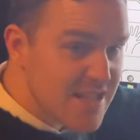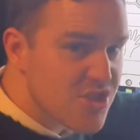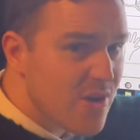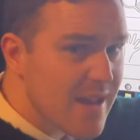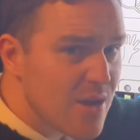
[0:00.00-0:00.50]

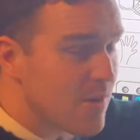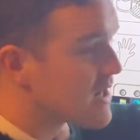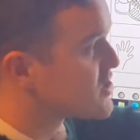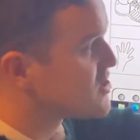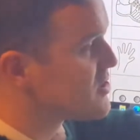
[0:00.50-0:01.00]
try a
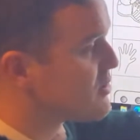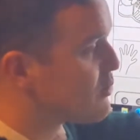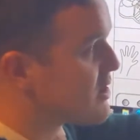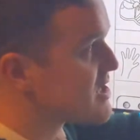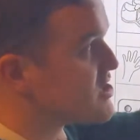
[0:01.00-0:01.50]
question where
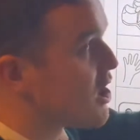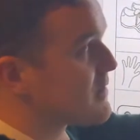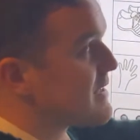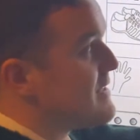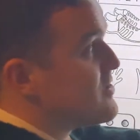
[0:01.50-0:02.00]
it's not
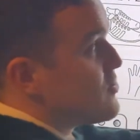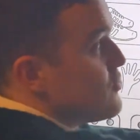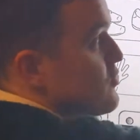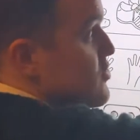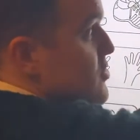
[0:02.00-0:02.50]
in 2s.